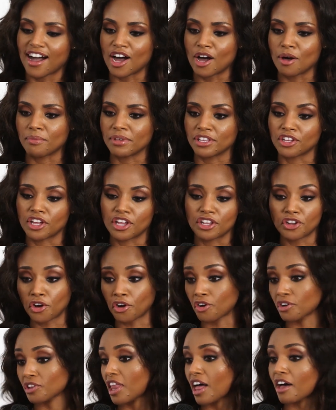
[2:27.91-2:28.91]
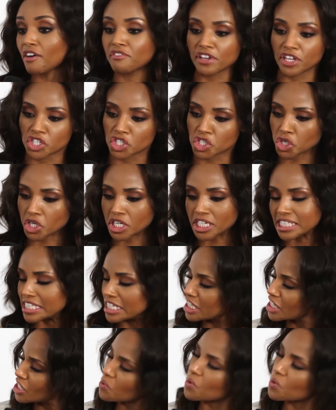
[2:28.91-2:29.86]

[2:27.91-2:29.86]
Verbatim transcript: um, and, and her love interest is